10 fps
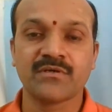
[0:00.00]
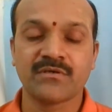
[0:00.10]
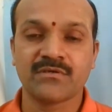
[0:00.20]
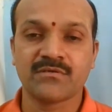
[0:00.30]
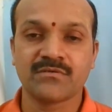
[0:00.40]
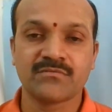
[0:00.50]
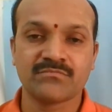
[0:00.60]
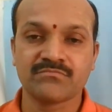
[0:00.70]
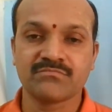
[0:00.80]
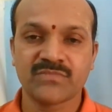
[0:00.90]

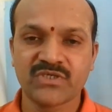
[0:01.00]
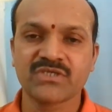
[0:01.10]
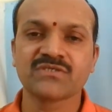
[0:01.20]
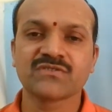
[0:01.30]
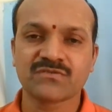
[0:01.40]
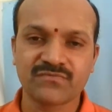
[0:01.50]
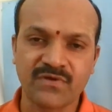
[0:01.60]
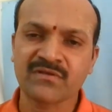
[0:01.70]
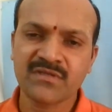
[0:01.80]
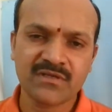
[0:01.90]
it is
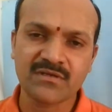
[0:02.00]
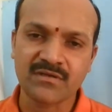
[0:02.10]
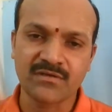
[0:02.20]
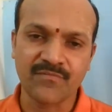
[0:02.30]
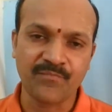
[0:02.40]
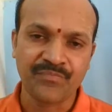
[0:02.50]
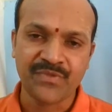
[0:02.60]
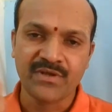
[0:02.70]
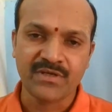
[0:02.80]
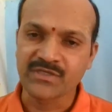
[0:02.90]
further
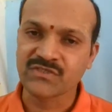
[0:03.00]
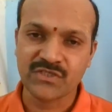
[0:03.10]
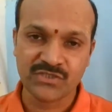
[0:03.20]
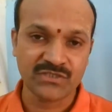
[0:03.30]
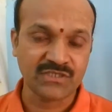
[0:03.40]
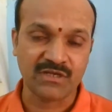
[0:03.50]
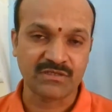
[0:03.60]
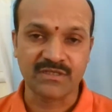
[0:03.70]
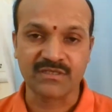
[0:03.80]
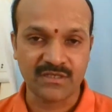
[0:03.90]
discussions are
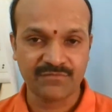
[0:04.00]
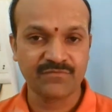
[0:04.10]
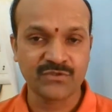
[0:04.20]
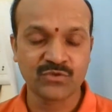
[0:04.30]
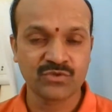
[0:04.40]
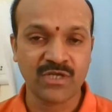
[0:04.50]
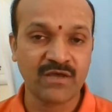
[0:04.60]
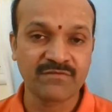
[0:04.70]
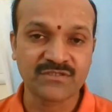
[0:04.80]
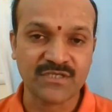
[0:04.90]
there that we don't
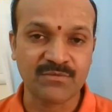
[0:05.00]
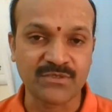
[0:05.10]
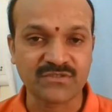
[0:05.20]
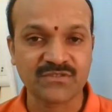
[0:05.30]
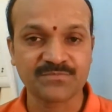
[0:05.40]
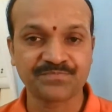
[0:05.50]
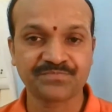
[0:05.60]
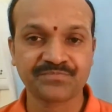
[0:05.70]
have in syllabus.